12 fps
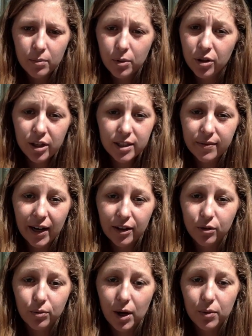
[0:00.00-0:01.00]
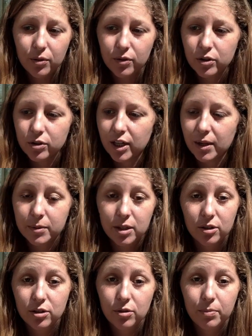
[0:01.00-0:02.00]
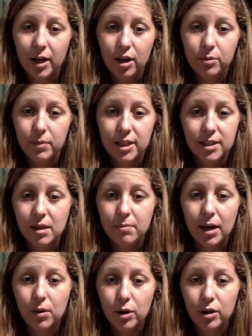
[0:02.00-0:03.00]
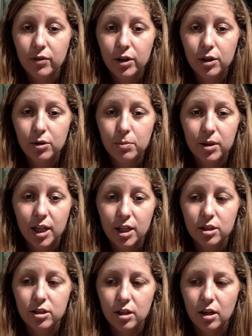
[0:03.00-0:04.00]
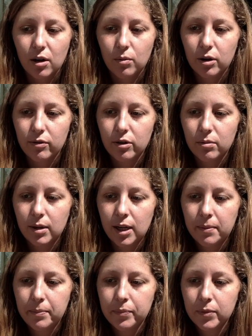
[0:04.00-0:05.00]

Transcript: Both of these have had great reviews on Amazon, so by all means, they might work for you, but they just did not work for me.